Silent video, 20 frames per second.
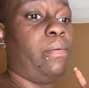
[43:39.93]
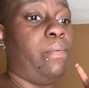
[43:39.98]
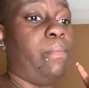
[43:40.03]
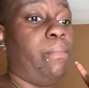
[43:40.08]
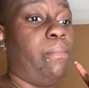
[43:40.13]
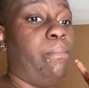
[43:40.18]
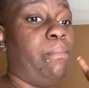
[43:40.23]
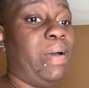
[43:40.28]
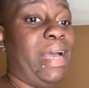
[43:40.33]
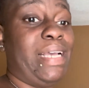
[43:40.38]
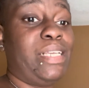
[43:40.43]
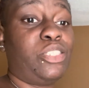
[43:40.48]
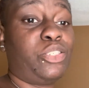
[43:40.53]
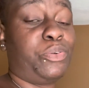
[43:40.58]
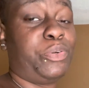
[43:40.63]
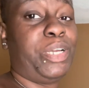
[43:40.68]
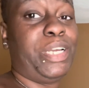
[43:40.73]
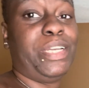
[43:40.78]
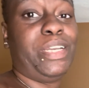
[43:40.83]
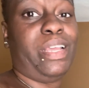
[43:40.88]
My
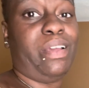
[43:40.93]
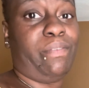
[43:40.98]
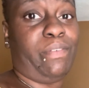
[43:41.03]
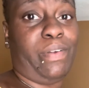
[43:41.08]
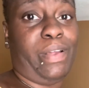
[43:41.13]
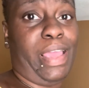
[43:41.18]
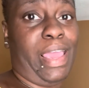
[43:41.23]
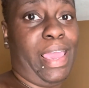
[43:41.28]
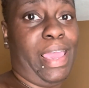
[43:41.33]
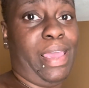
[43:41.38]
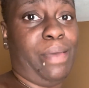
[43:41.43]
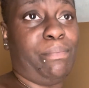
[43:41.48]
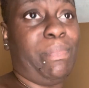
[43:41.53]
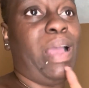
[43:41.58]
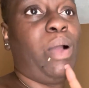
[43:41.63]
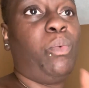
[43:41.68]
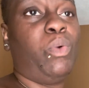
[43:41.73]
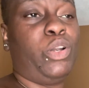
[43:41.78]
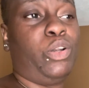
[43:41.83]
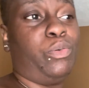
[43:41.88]

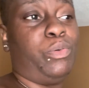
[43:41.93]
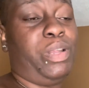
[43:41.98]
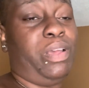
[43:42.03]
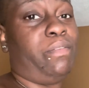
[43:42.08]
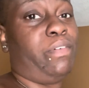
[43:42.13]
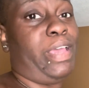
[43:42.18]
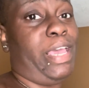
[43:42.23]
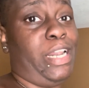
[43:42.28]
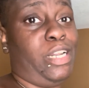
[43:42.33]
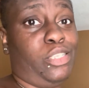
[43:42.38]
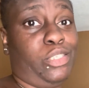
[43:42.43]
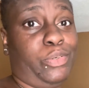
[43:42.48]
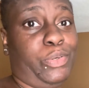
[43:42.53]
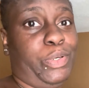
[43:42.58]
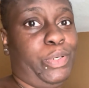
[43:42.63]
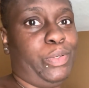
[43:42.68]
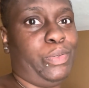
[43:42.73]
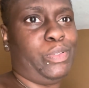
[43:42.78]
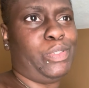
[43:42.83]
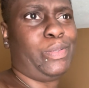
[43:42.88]
window never had a
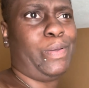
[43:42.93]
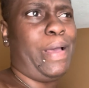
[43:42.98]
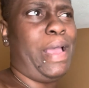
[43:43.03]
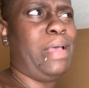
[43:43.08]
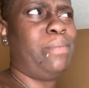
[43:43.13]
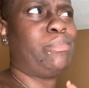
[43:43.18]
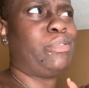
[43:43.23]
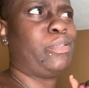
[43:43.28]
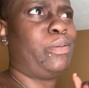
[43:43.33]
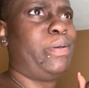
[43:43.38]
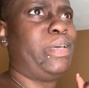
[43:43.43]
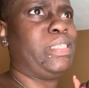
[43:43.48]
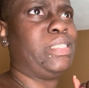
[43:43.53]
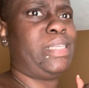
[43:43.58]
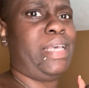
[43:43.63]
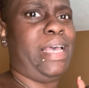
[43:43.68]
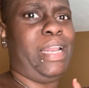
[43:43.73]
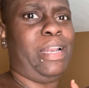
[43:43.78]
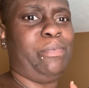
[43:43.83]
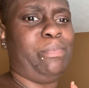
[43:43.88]
screen on it, so I'm so
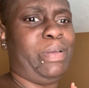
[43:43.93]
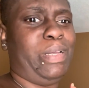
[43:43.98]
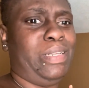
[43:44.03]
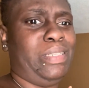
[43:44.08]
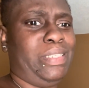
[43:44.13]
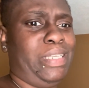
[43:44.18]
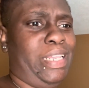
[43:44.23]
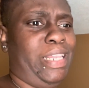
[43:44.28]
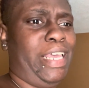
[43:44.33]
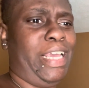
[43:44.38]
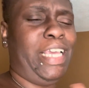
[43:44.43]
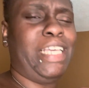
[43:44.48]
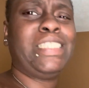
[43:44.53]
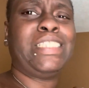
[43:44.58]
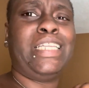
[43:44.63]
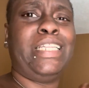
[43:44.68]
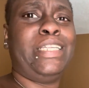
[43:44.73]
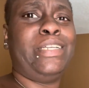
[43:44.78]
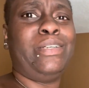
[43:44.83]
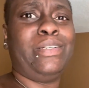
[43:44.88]
excited about that. Like, it's
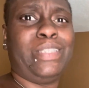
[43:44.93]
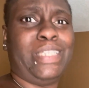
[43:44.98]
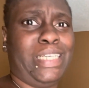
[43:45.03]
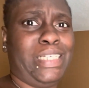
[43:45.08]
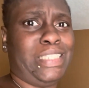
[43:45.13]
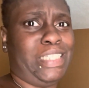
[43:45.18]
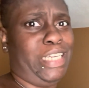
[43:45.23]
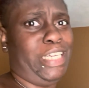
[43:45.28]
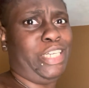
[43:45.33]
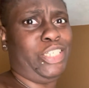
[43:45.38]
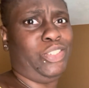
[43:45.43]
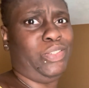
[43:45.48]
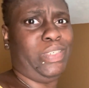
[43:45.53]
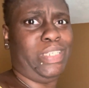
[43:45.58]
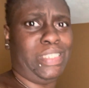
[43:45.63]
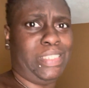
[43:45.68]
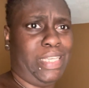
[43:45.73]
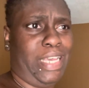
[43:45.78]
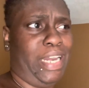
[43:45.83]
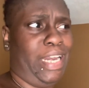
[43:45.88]
the little things that get you
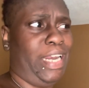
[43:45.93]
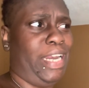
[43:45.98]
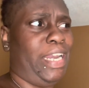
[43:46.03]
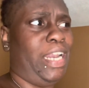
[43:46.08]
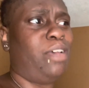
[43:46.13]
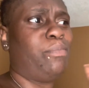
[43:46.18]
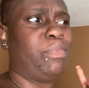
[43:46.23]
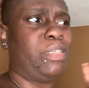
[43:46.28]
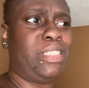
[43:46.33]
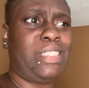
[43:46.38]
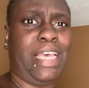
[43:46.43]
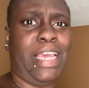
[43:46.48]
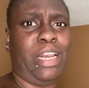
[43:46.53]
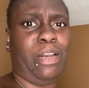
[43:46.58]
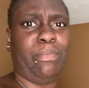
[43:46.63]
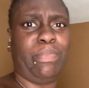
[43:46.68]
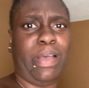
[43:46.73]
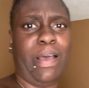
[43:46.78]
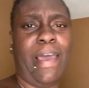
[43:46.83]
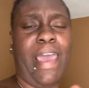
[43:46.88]
excited, and I'm excited
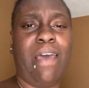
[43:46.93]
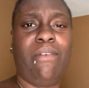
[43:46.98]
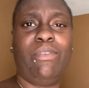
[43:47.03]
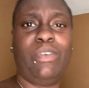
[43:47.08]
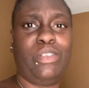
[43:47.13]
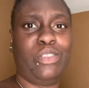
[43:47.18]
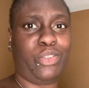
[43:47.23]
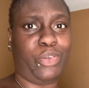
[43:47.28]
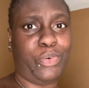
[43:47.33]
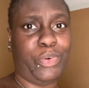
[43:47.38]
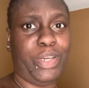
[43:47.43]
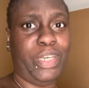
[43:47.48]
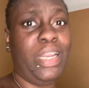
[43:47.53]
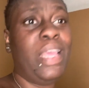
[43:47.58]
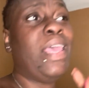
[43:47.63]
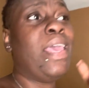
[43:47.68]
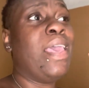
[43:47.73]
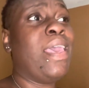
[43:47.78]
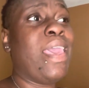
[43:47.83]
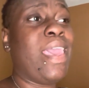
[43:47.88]
about having a screen
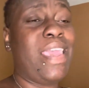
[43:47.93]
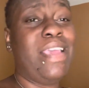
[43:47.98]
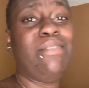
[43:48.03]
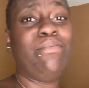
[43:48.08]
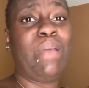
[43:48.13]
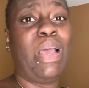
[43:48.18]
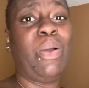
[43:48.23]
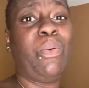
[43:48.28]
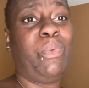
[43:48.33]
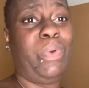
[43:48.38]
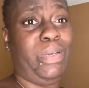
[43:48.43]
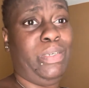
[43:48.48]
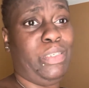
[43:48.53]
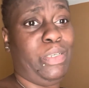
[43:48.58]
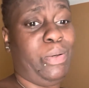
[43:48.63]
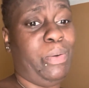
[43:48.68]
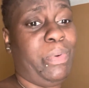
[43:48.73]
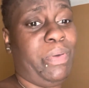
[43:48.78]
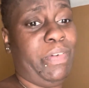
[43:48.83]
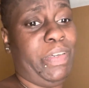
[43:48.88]
in my
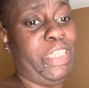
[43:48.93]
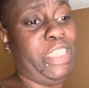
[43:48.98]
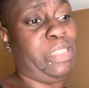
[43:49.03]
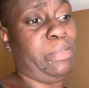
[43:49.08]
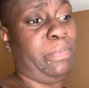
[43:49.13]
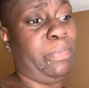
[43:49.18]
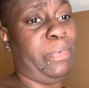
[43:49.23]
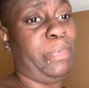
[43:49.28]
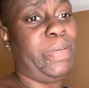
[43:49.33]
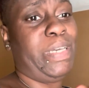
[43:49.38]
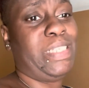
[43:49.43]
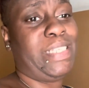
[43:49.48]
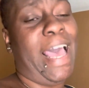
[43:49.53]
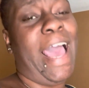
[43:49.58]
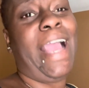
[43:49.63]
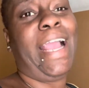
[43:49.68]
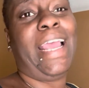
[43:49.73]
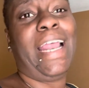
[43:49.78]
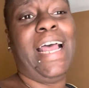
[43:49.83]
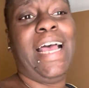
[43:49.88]
window, whatever it is, because
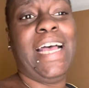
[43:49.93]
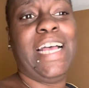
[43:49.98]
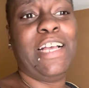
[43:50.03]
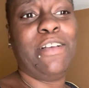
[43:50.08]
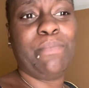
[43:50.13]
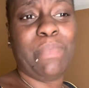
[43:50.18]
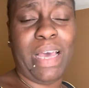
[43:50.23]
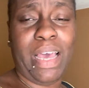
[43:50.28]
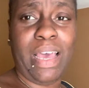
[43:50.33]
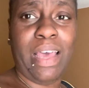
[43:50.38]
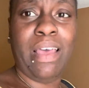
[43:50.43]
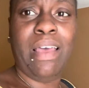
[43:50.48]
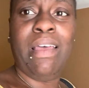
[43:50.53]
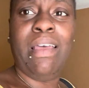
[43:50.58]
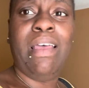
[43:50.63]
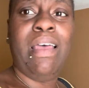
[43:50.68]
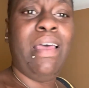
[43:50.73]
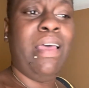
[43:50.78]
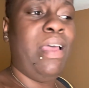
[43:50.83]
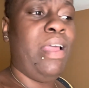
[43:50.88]
I can up my,
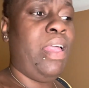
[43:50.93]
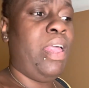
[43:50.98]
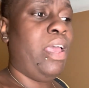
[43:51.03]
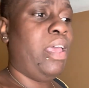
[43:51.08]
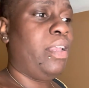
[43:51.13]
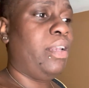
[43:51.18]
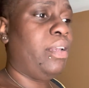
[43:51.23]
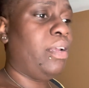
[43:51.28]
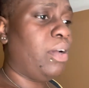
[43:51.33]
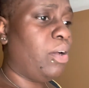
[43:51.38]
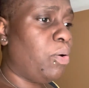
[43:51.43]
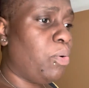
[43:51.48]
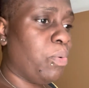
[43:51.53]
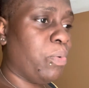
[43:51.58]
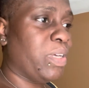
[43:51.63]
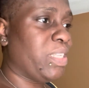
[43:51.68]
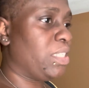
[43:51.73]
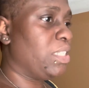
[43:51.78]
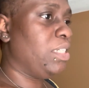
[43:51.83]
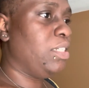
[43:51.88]

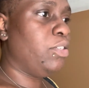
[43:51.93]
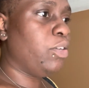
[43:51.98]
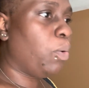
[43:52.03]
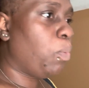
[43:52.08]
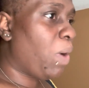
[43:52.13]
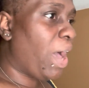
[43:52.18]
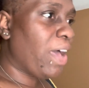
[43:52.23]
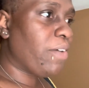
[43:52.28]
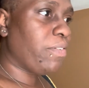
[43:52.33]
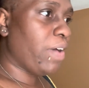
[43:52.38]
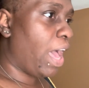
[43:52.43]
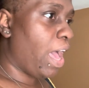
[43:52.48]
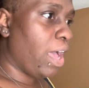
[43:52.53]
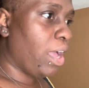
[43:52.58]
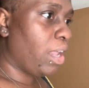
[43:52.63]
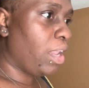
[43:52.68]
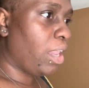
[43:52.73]
no, no Wi-Fi.